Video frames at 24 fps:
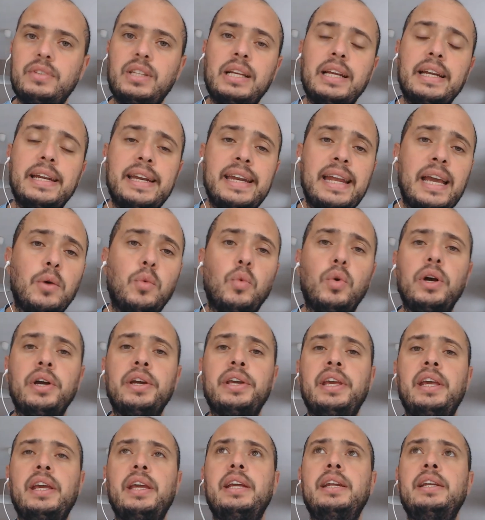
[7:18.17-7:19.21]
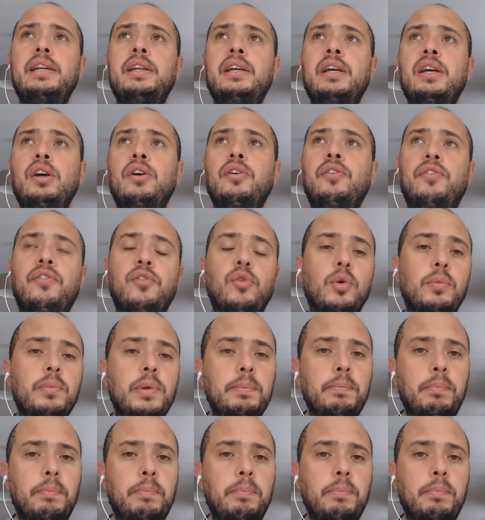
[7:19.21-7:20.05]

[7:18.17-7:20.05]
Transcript: networking, forming